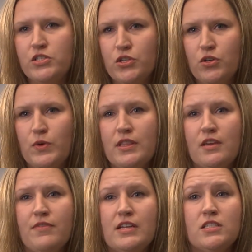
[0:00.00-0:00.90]
to in the
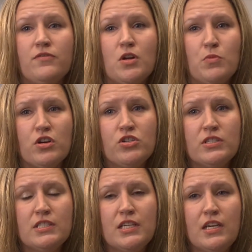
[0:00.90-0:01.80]
event of an
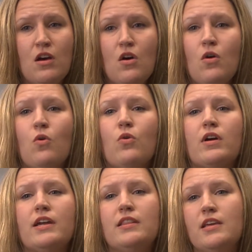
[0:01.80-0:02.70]
emergency or
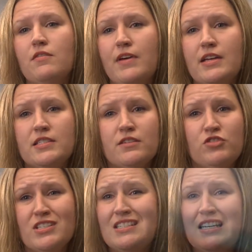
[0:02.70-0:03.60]
in the event of just